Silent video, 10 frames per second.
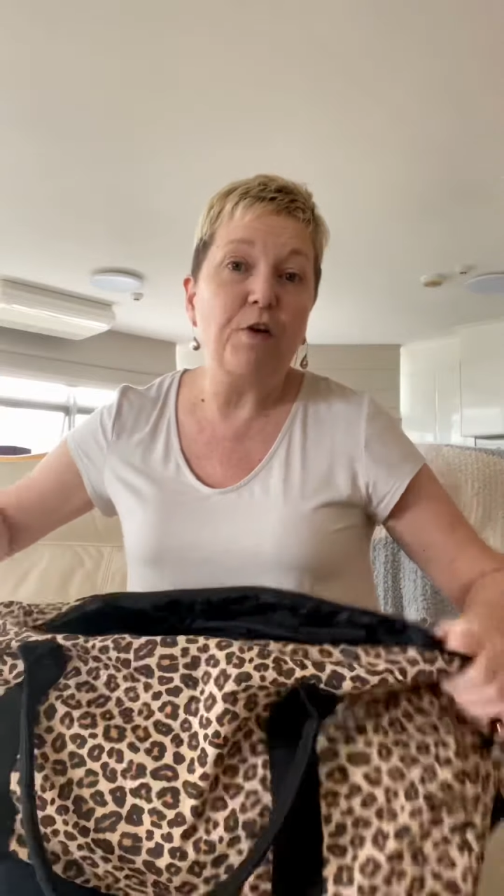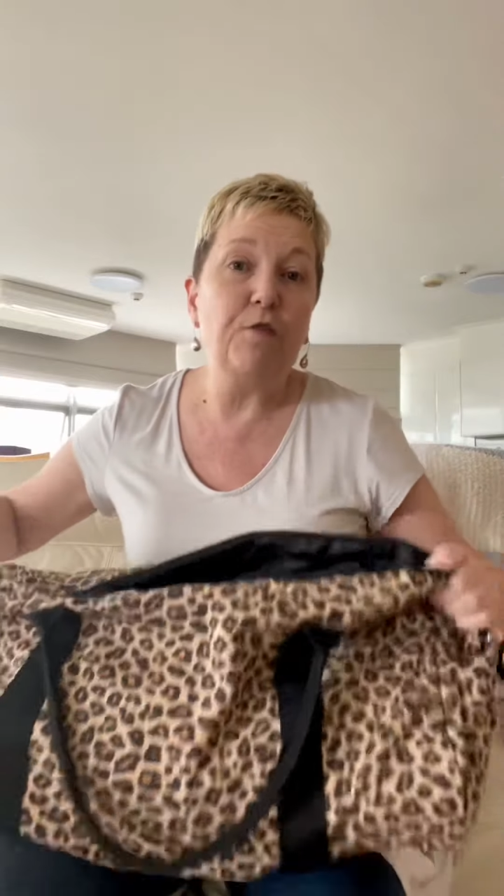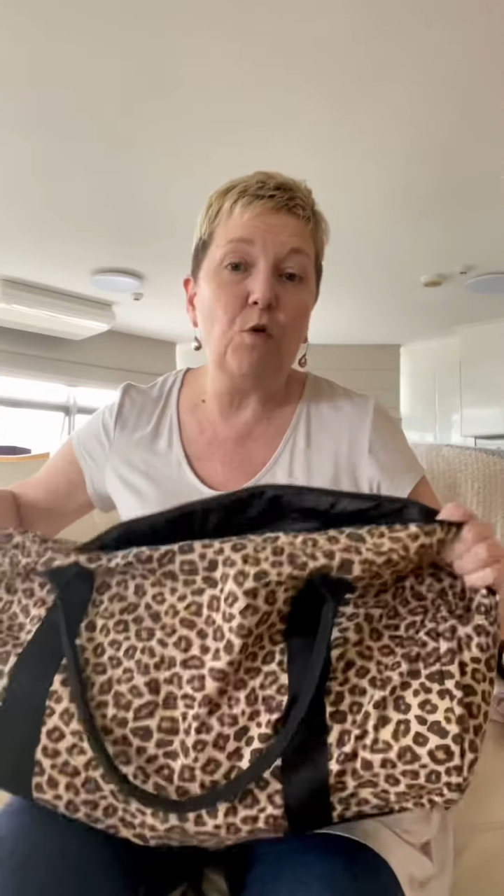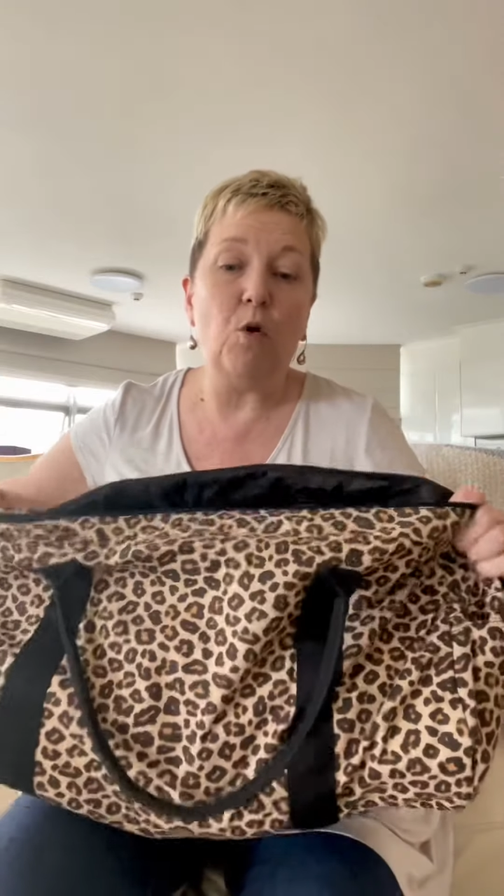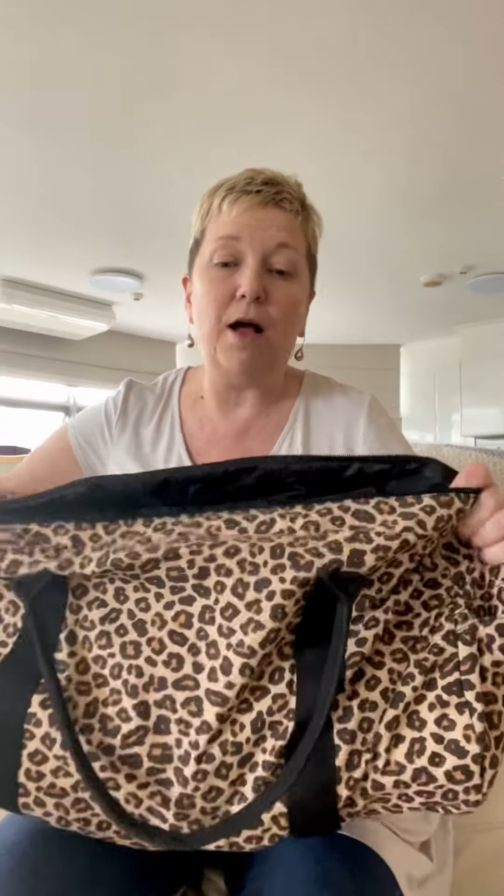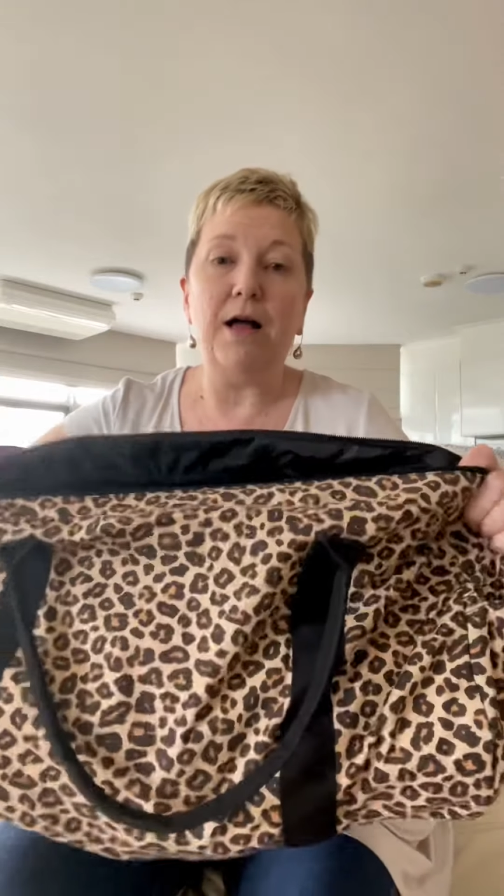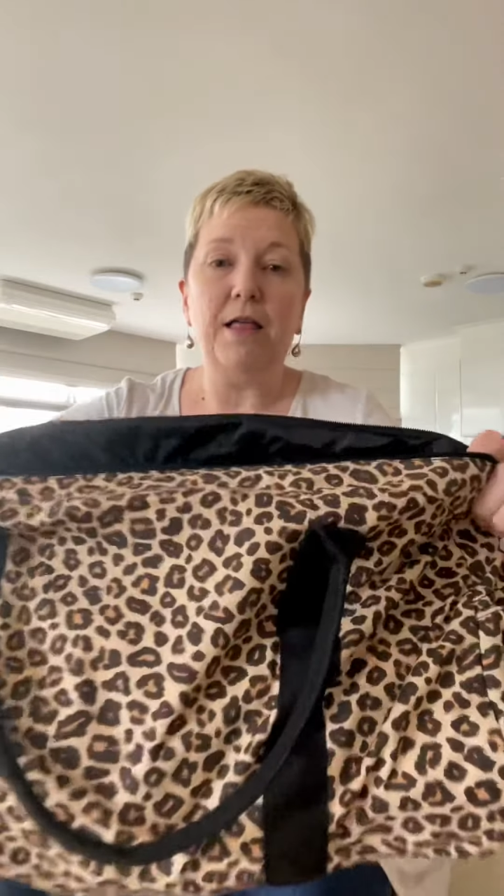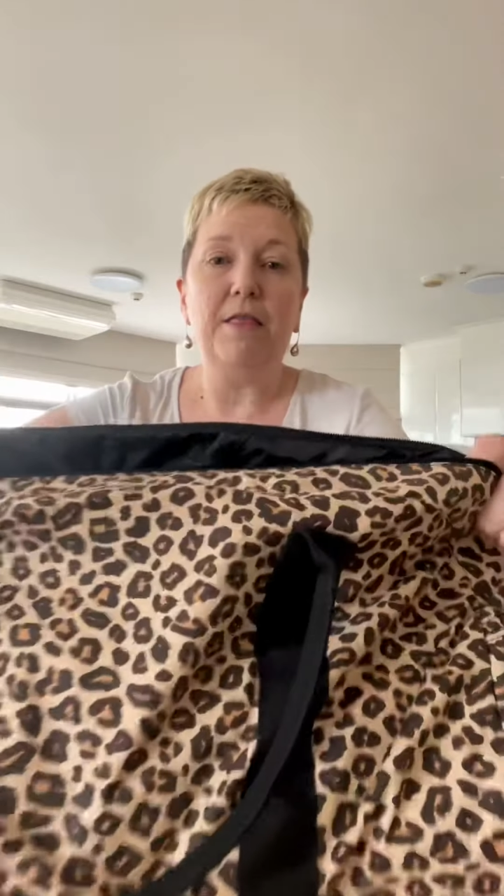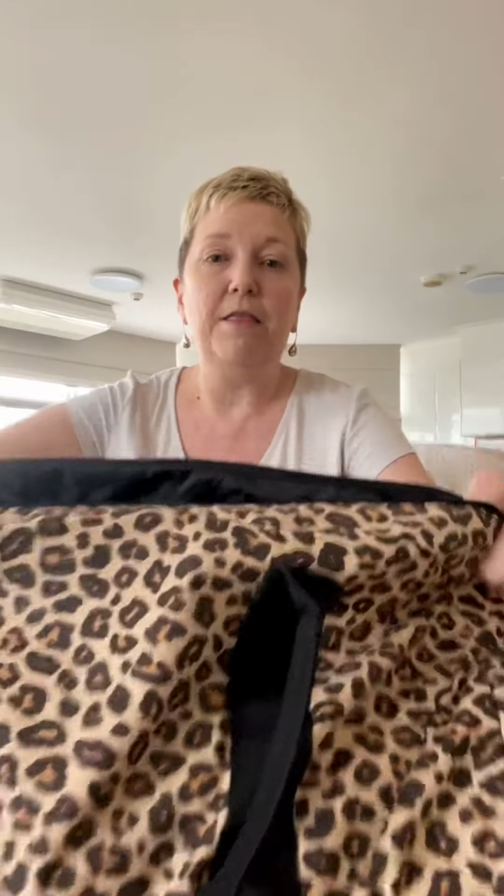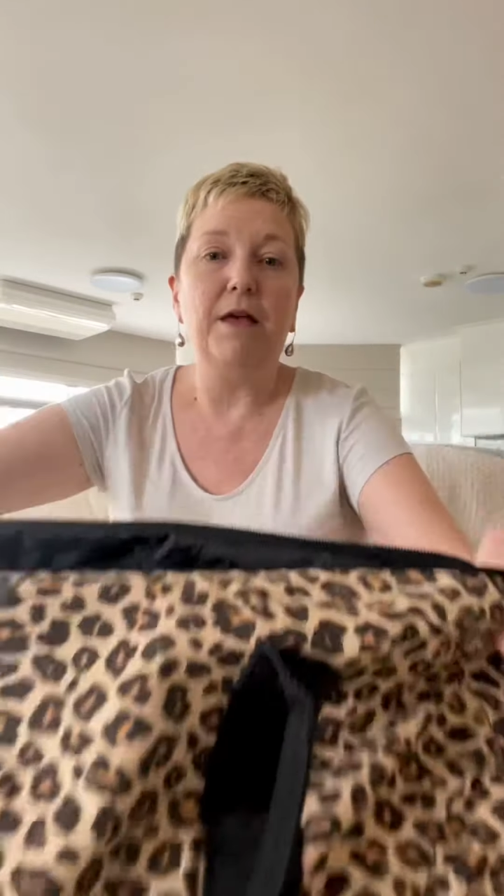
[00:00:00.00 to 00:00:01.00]
for
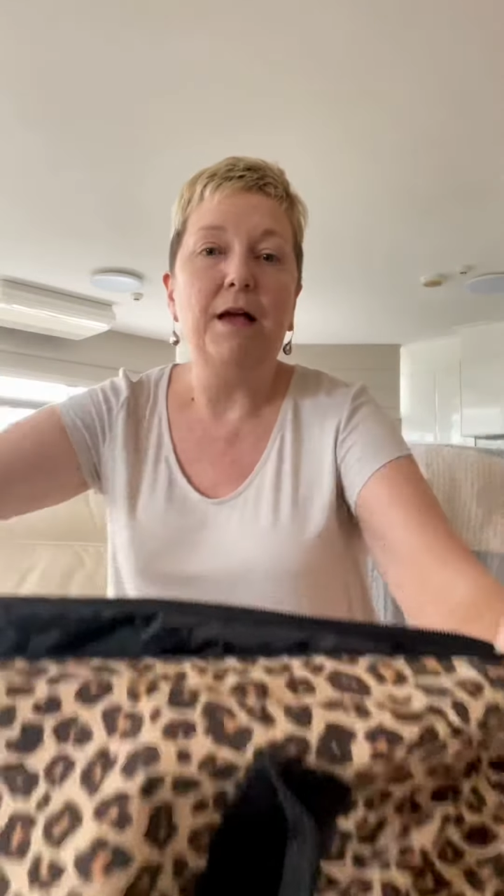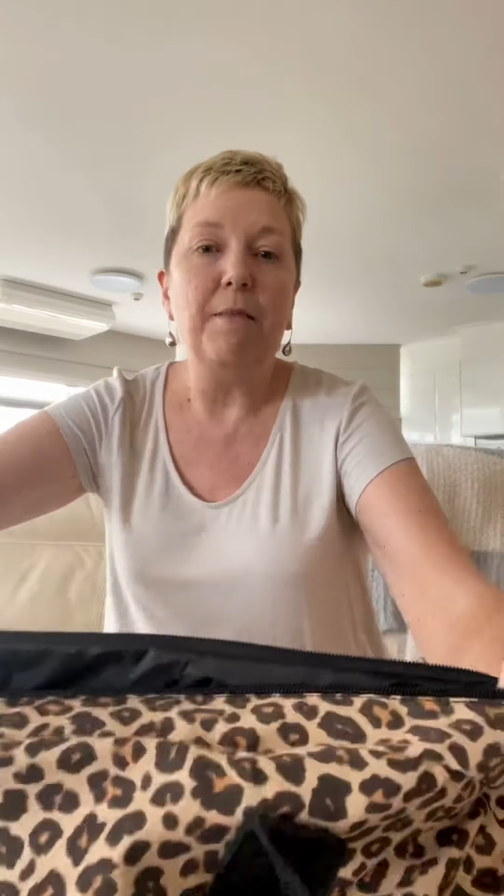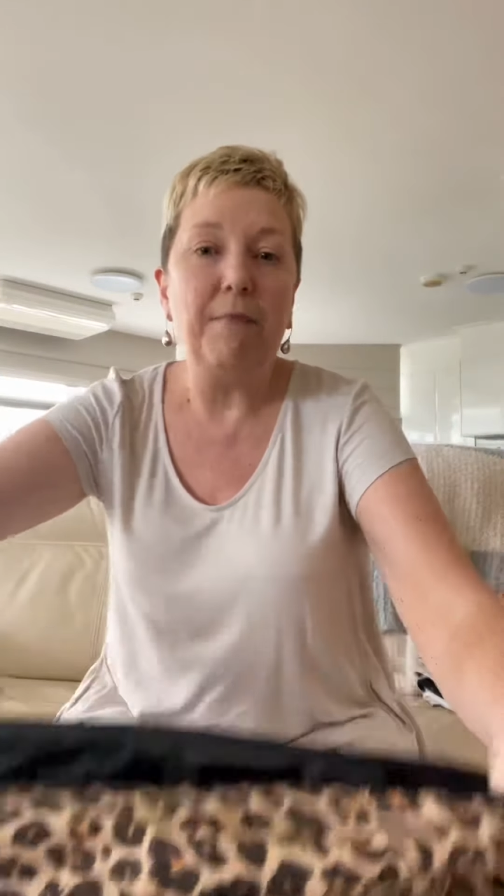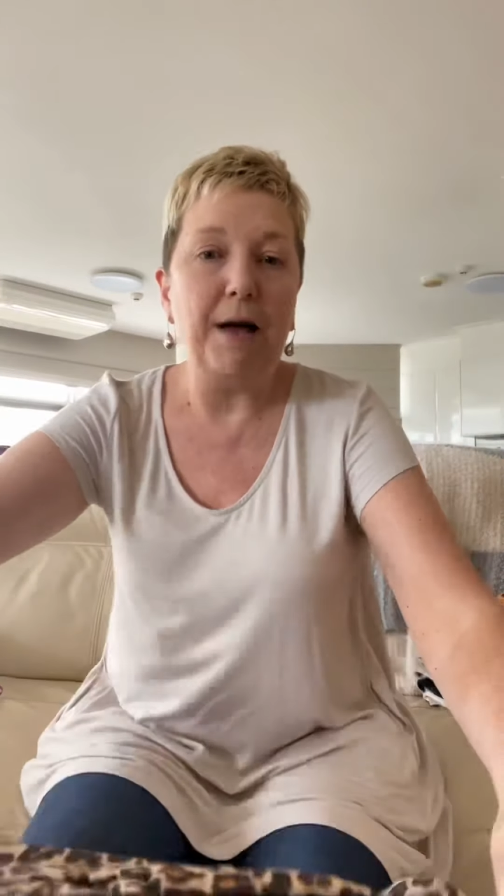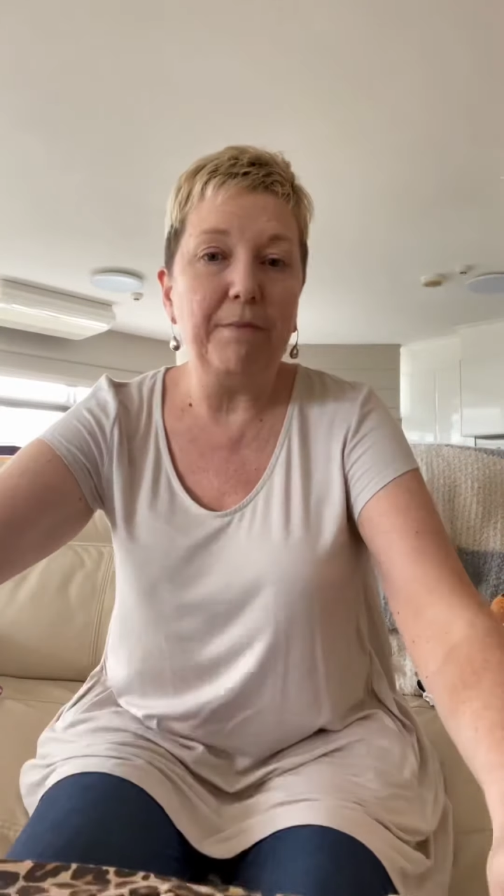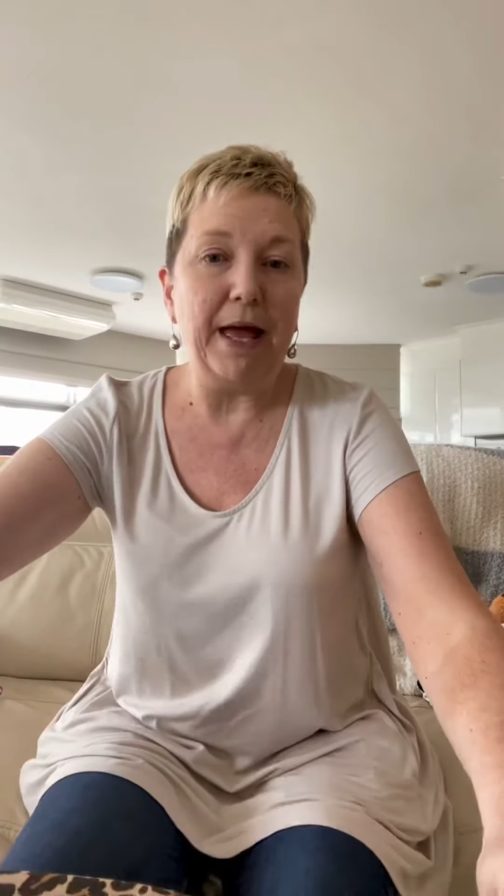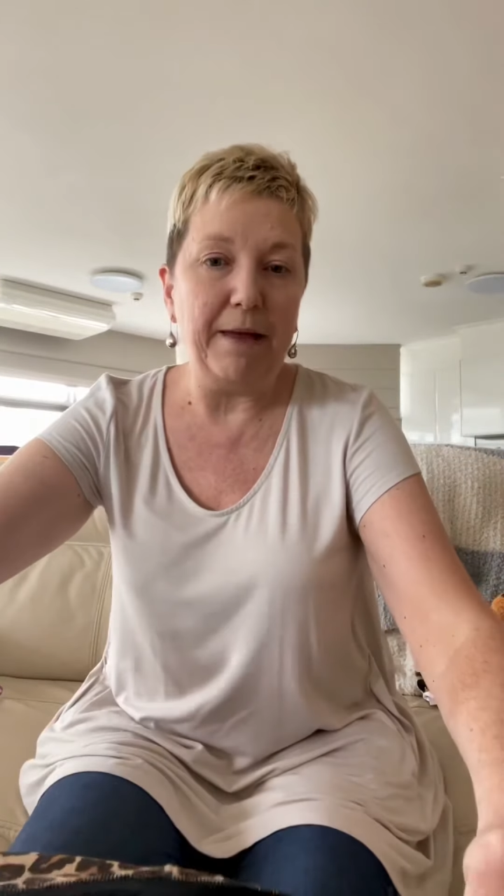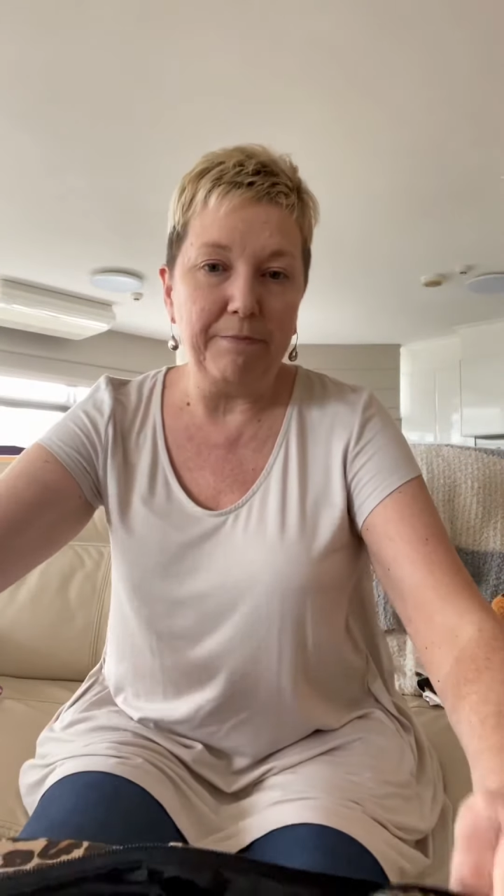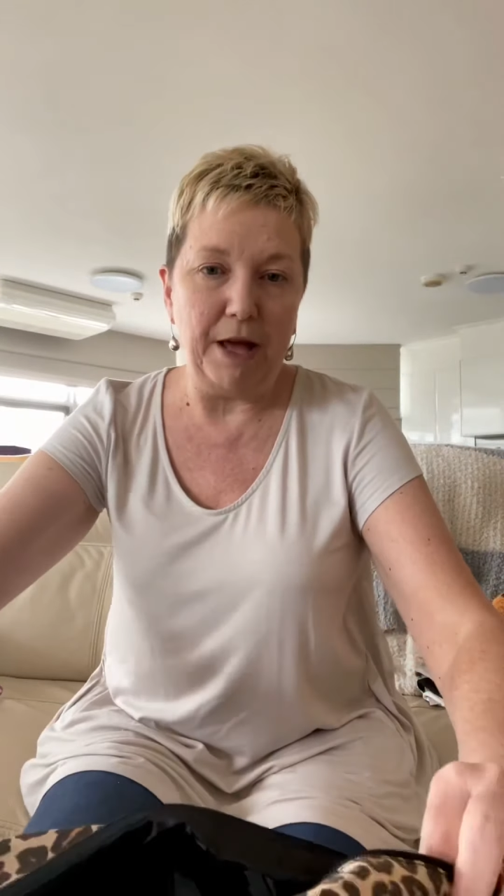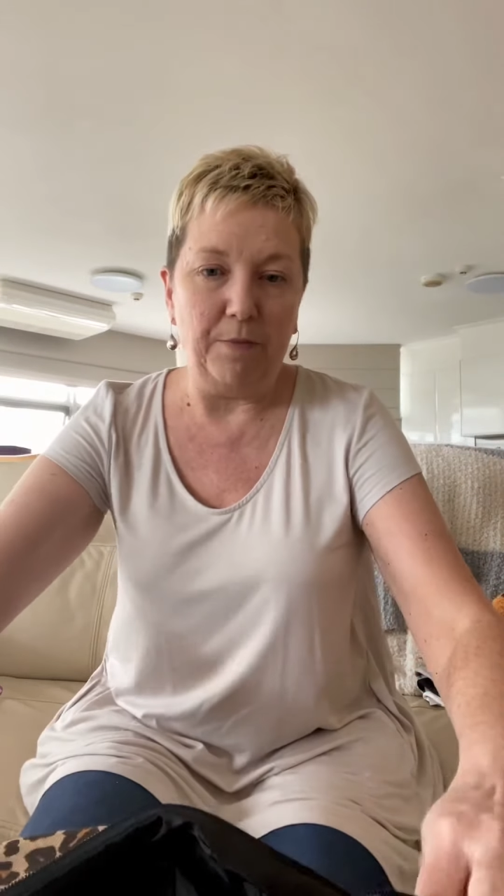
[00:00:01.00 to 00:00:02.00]
mum
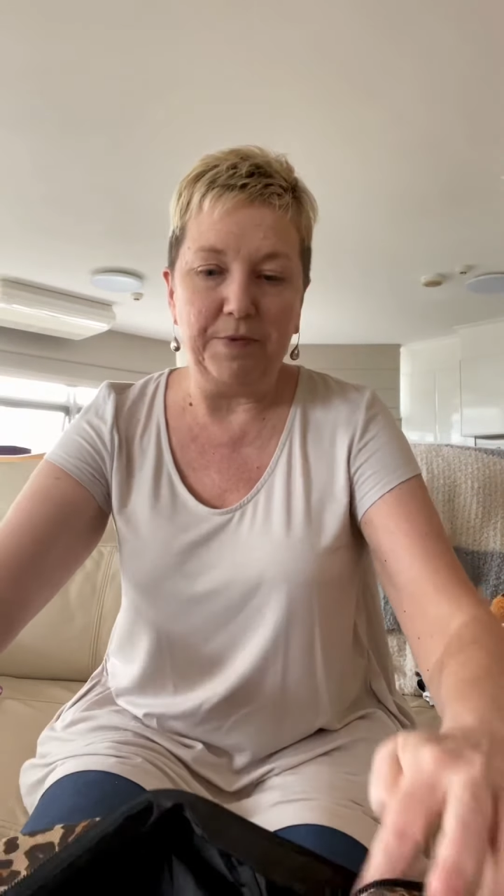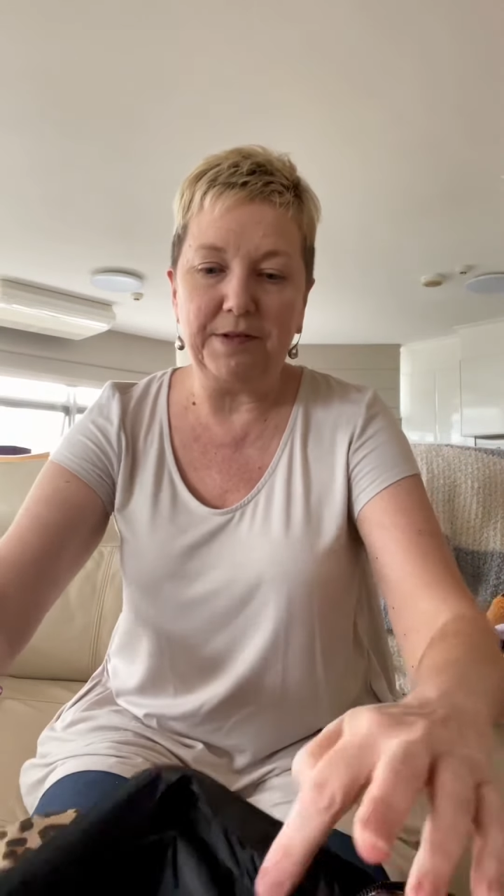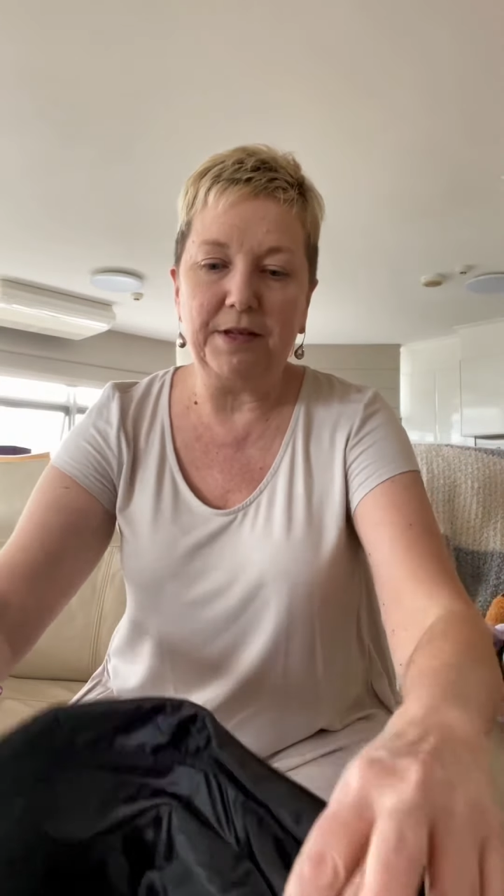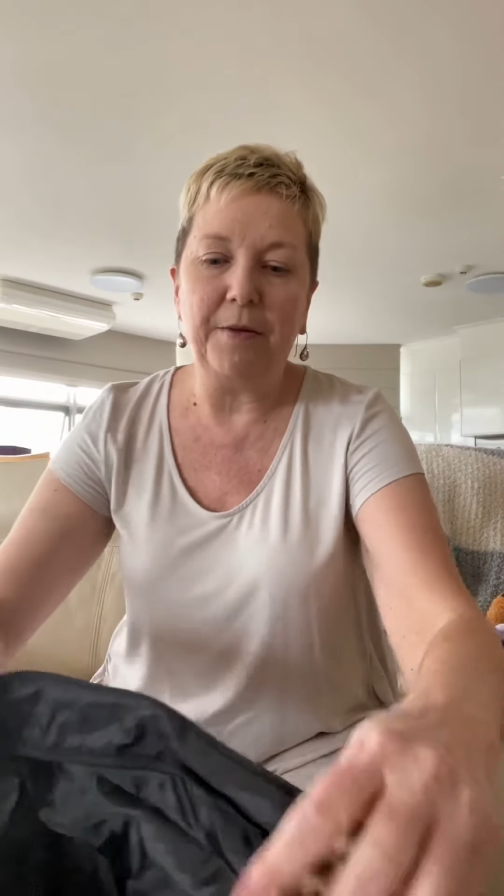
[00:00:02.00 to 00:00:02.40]
and bubs.